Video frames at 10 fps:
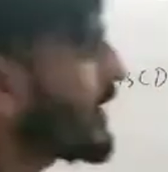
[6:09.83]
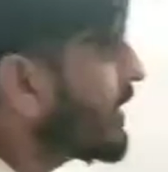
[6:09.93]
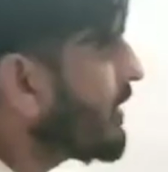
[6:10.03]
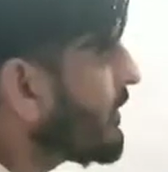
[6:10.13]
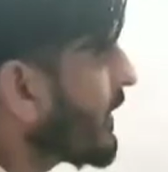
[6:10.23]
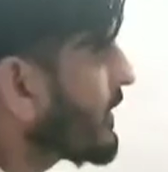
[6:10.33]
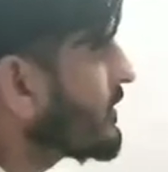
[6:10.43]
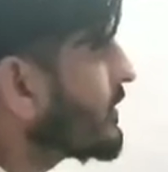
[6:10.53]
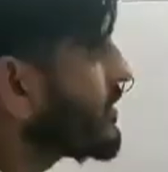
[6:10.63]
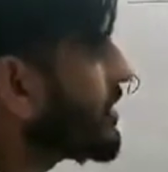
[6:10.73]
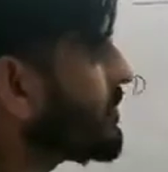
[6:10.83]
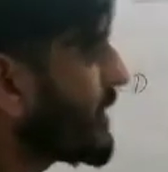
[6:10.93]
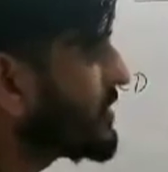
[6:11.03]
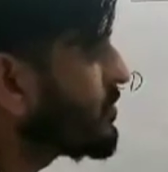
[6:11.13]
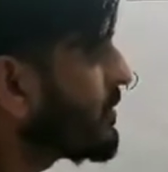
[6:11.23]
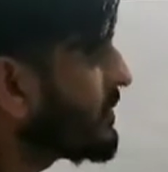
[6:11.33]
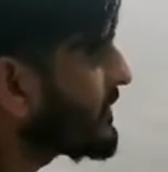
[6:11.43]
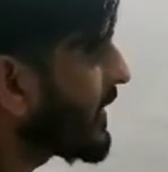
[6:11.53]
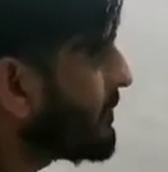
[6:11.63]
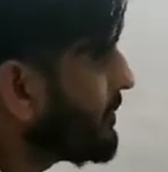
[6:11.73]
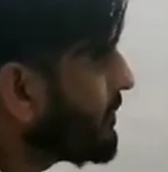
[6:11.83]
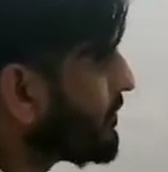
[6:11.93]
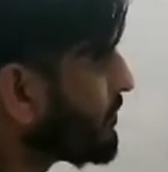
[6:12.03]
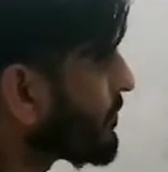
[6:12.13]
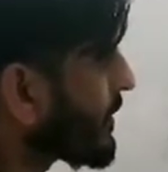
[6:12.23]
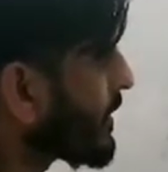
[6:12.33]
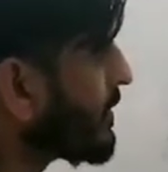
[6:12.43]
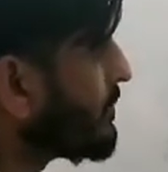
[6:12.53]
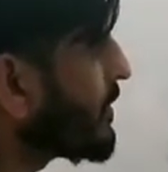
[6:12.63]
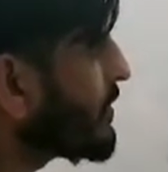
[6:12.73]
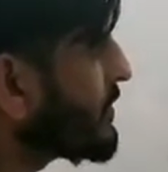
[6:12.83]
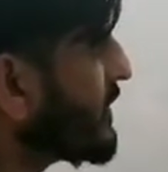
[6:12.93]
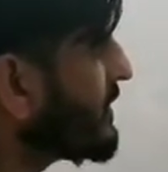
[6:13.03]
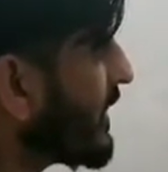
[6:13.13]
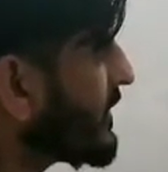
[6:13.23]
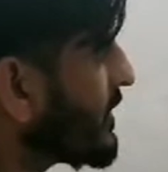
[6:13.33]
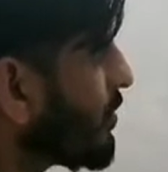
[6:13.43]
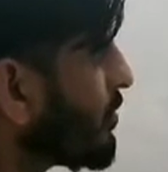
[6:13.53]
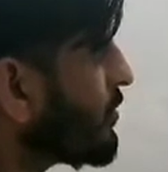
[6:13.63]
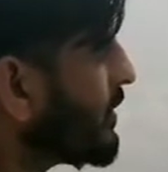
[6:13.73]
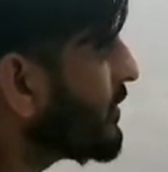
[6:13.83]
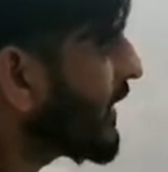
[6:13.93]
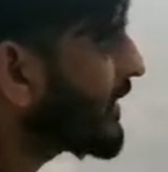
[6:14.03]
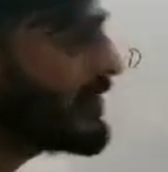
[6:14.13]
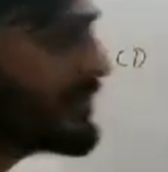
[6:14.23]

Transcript: of another three parts will be same, because these are the congruent triangles.